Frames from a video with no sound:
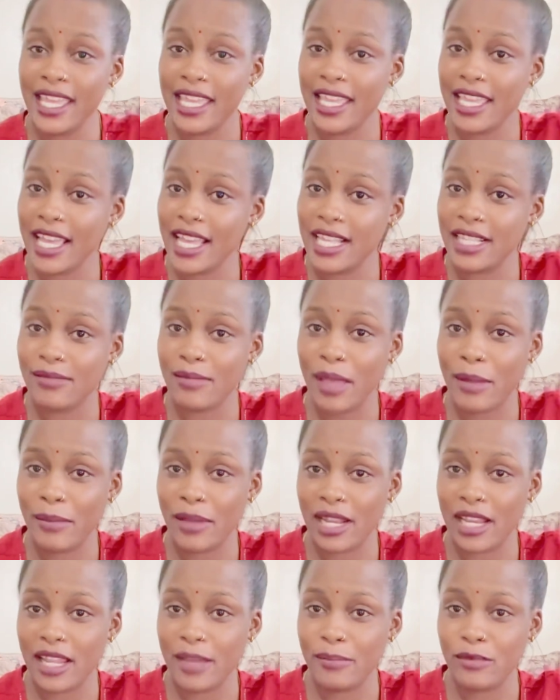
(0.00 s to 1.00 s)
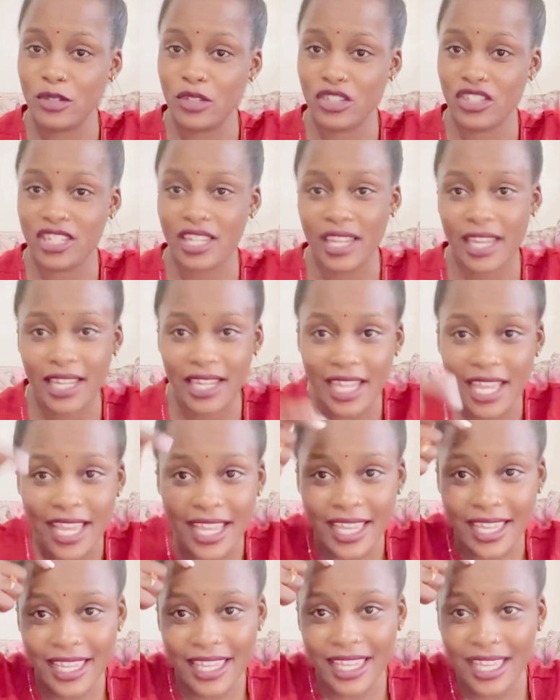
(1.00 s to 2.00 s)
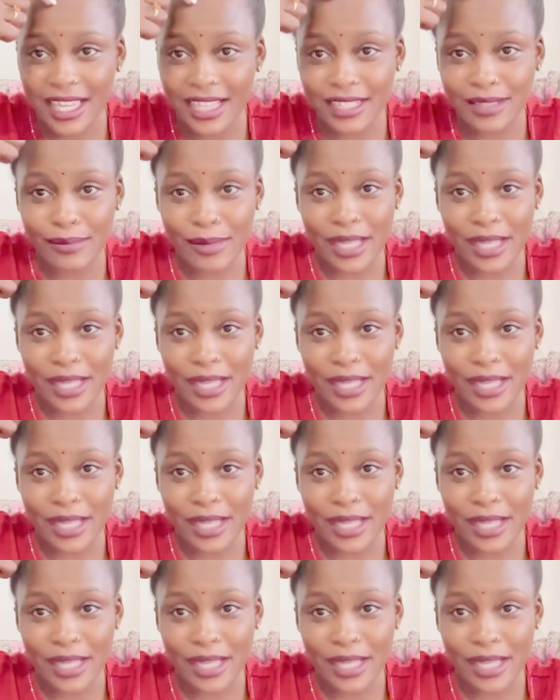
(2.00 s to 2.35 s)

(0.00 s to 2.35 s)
Here is my nuptial chain, here is